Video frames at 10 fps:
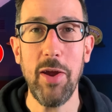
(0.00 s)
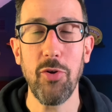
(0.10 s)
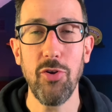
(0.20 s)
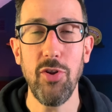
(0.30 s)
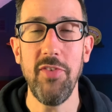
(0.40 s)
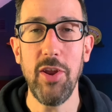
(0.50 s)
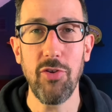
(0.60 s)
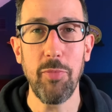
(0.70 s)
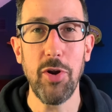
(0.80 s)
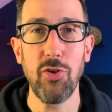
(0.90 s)
We've got new videos
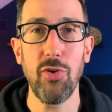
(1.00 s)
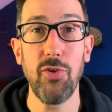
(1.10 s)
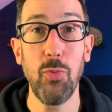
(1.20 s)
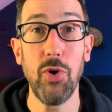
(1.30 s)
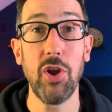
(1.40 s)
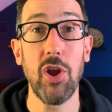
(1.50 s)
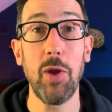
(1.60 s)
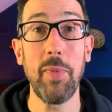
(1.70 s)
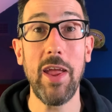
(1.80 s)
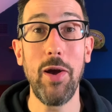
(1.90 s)
on Microsoft at Work
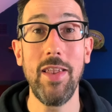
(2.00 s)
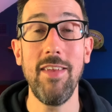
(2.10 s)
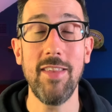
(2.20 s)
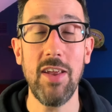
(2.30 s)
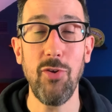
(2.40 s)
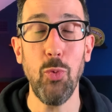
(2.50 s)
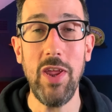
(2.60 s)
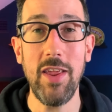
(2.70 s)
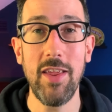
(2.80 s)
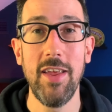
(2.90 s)
coming out at least every
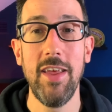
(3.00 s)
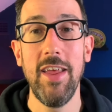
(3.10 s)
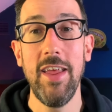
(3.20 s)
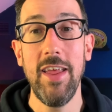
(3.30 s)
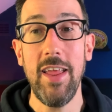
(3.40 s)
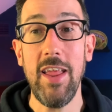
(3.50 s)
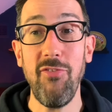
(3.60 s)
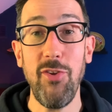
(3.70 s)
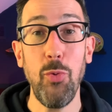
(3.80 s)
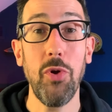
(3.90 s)
week.
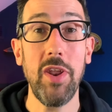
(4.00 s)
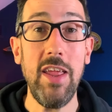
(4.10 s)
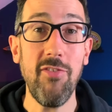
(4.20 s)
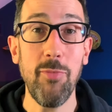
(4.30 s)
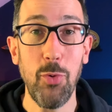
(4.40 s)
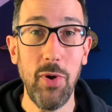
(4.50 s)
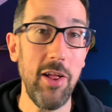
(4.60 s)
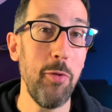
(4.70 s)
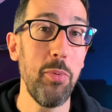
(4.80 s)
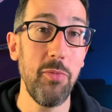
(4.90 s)
If you want even more
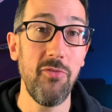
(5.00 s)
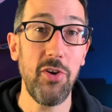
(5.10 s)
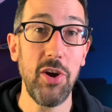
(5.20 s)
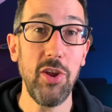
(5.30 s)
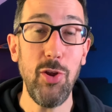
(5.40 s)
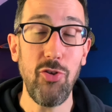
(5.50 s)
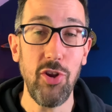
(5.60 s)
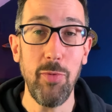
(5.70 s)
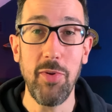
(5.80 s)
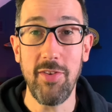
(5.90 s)
help via
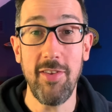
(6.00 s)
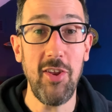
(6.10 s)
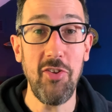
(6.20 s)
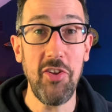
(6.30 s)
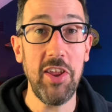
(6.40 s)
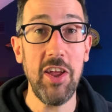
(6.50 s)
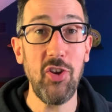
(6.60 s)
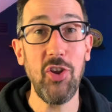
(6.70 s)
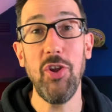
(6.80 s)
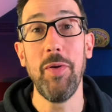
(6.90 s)
YouTube, because it's easy to get
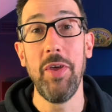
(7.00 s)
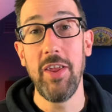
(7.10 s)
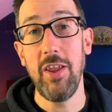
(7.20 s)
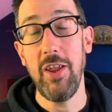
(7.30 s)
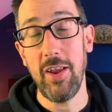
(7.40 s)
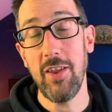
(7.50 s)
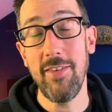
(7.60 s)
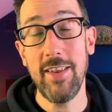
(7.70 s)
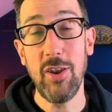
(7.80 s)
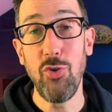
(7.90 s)
to, you can
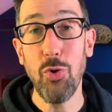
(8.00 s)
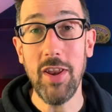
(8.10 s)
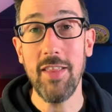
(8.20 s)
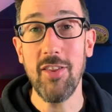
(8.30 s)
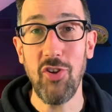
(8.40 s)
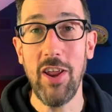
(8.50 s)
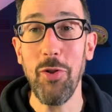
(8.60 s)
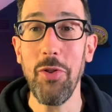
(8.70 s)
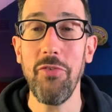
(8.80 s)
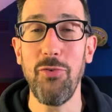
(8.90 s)
consider joining the
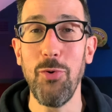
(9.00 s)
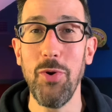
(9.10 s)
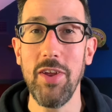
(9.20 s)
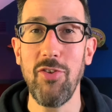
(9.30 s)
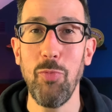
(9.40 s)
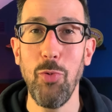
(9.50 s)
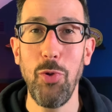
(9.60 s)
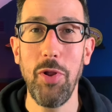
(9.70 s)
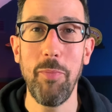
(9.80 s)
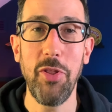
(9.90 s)
channel for a
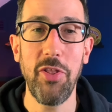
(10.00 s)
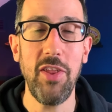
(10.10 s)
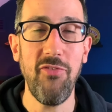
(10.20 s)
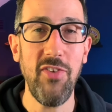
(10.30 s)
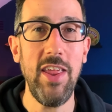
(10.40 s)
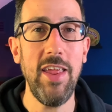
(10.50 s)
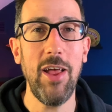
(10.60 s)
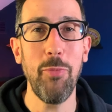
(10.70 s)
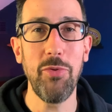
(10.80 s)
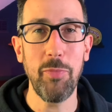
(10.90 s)
small monthly fee.
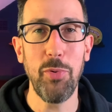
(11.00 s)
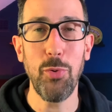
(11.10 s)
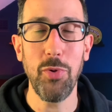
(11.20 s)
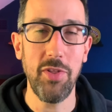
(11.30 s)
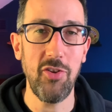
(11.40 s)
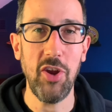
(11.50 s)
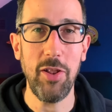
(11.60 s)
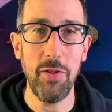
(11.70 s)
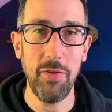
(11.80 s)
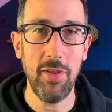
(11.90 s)
Help support the
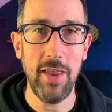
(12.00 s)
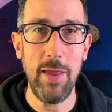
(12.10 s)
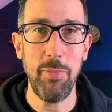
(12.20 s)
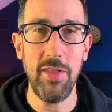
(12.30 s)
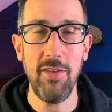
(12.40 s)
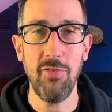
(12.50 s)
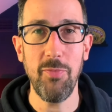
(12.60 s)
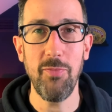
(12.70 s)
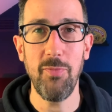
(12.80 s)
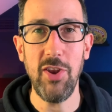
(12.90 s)
channel to keep these
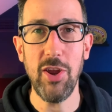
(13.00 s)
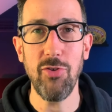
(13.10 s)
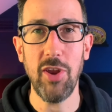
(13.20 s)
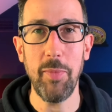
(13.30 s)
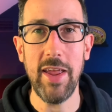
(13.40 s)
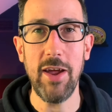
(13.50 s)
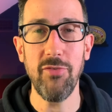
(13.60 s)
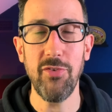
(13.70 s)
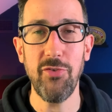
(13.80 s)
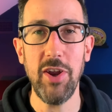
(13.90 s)
videos coming out
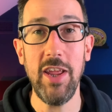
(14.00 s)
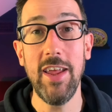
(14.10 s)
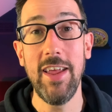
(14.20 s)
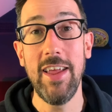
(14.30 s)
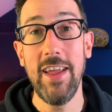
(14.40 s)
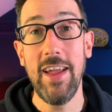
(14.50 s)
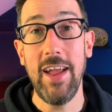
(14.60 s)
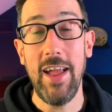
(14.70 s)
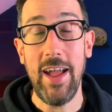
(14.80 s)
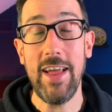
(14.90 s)
for free.
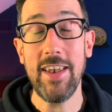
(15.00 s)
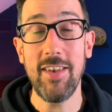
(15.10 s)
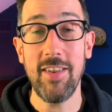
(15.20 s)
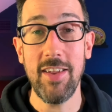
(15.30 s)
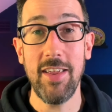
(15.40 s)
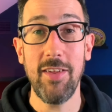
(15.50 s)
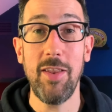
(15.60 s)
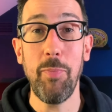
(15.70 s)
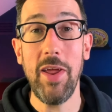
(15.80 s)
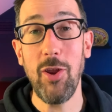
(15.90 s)
And
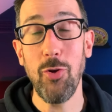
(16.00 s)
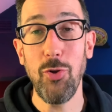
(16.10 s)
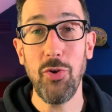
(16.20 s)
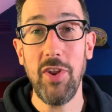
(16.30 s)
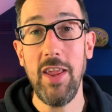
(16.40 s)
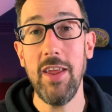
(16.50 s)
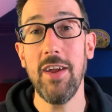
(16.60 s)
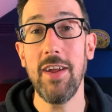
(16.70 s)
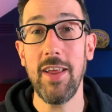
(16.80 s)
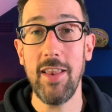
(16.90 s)
depending on your
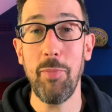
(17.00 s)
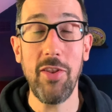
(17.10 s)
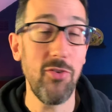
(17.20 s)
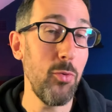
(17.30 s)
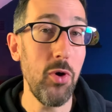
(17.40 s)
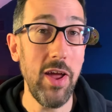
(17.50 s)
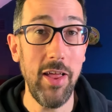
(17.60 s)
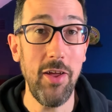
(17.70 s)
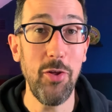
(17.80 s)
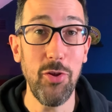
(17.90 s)
tier, depends on what
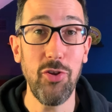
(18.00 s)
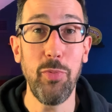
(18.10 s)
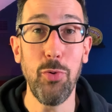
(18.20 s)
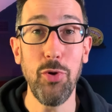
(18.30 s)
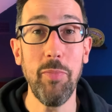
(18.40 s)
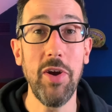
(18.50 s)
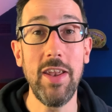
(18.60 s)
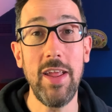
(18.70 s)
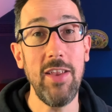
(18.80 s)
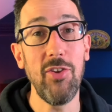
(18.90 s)
other support you might need.